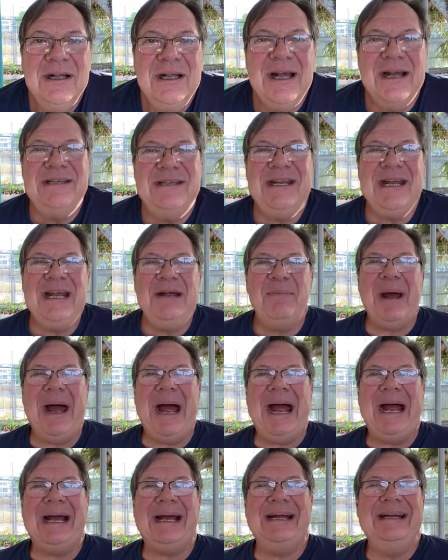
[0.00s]
Yeah,
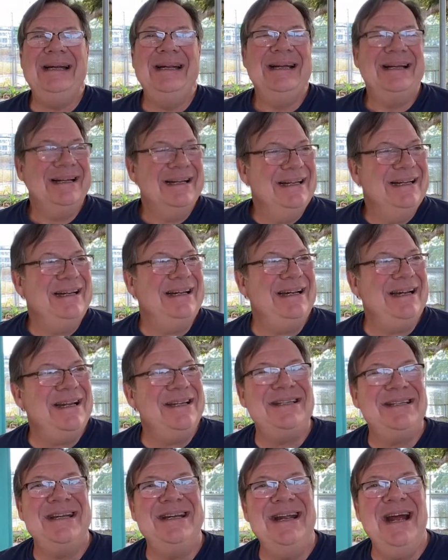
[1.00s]
teabagging, it
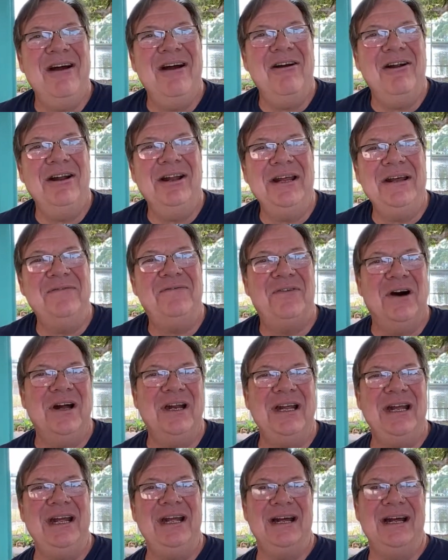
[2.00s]
is inherently
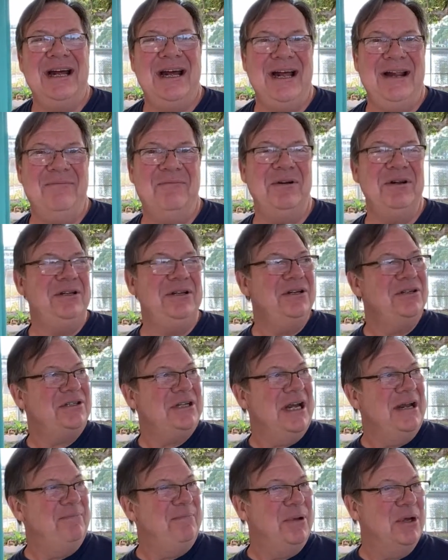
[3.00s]
funny, and when you
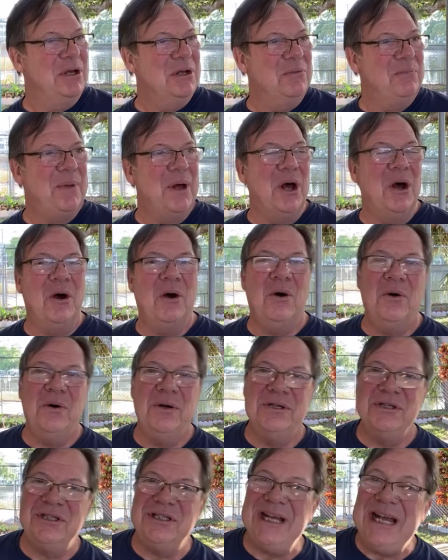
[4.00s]
say Bilbo
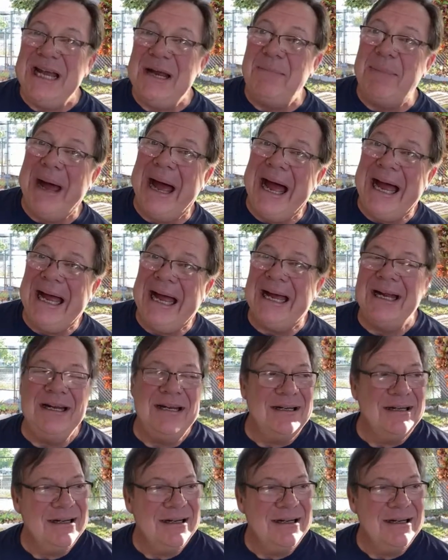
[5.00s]
is teabagging,